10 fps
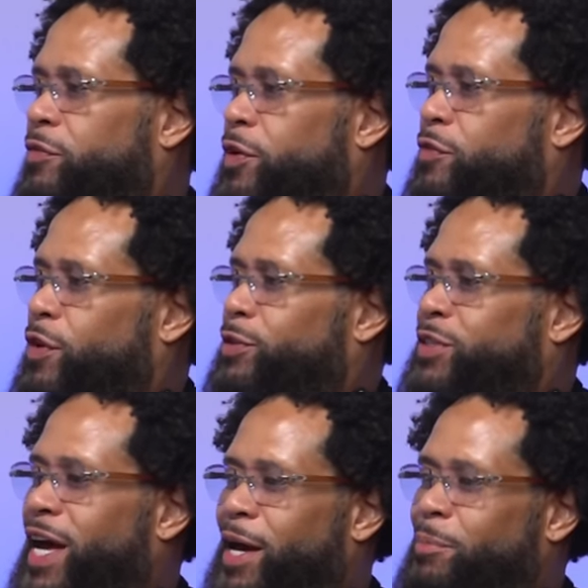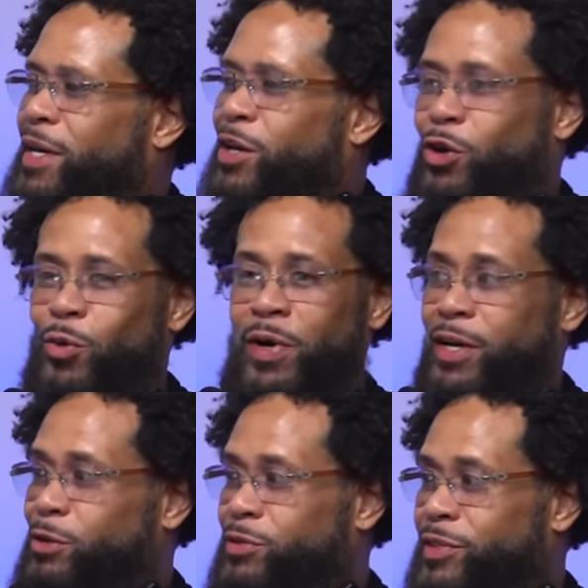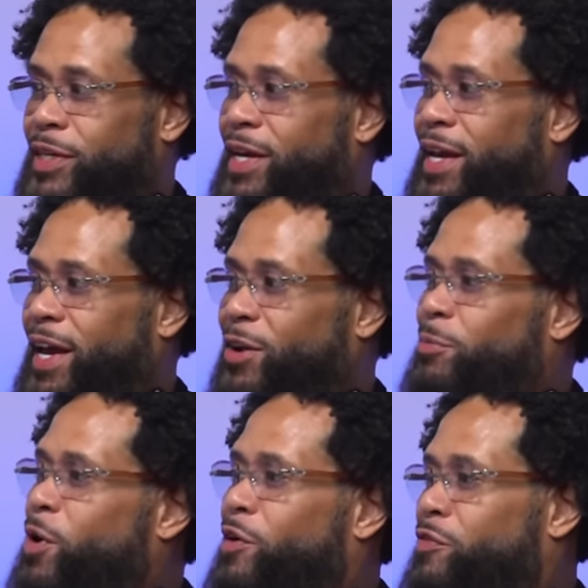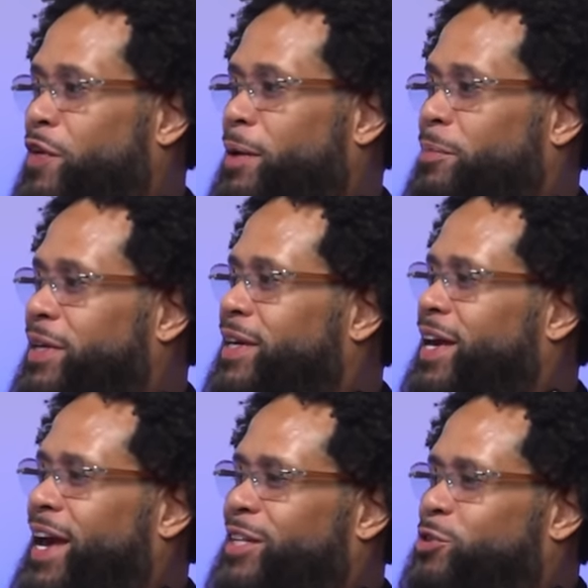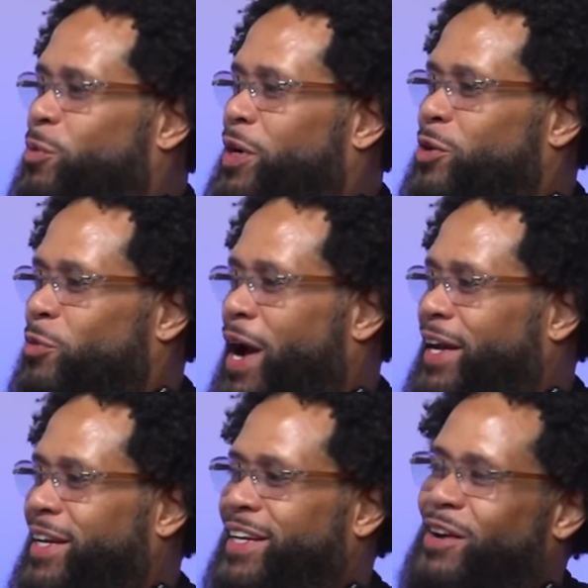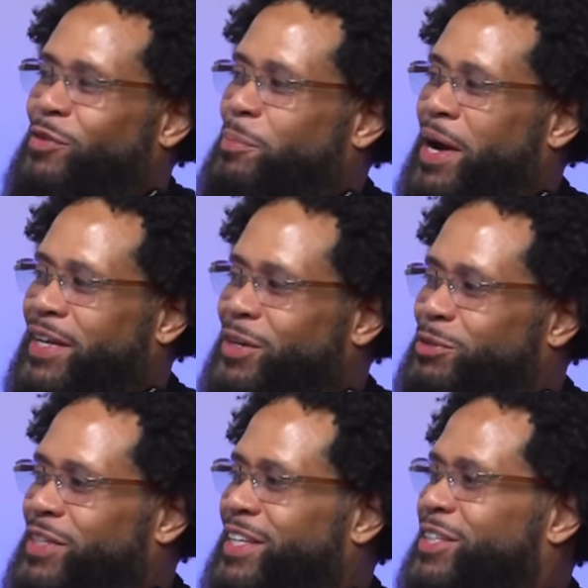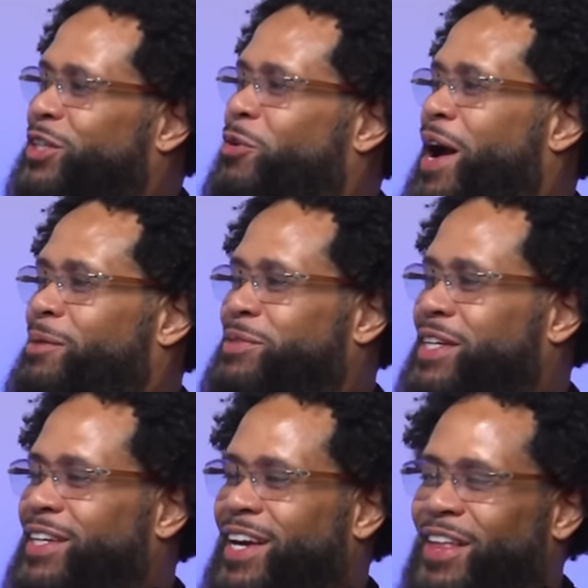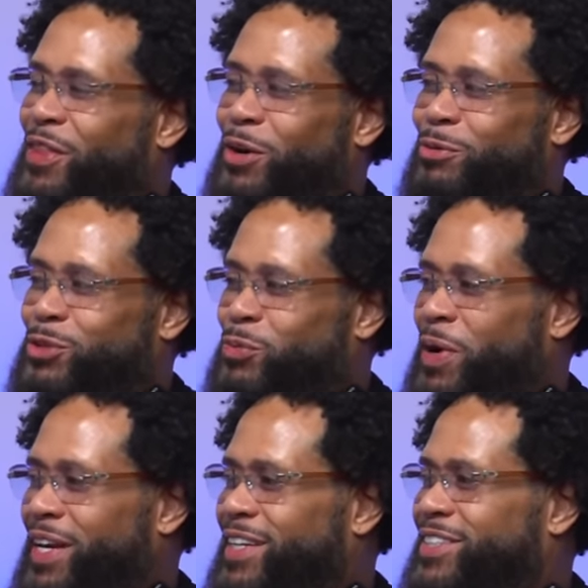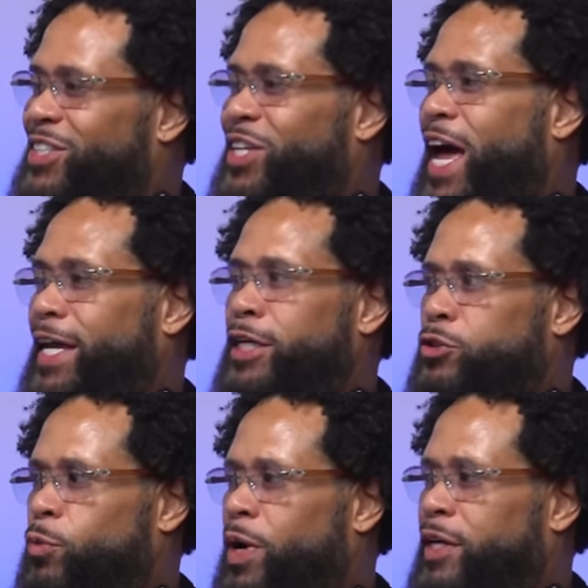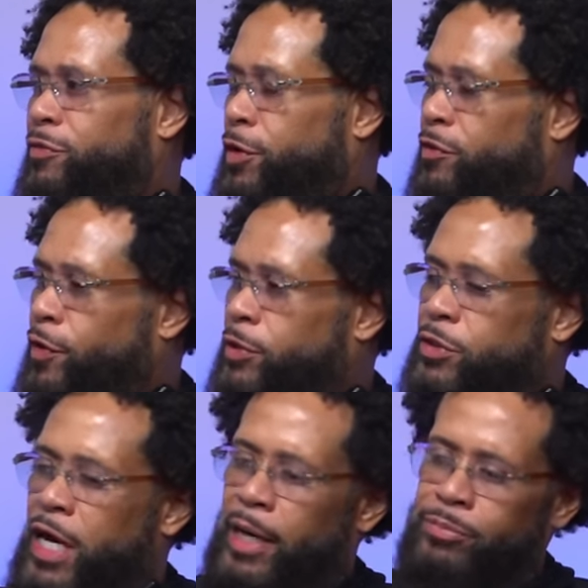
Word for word: the first time. No one else in our family had swung the racket, and everybody else that grabs it, they don't swing it just like he swung it for the first time.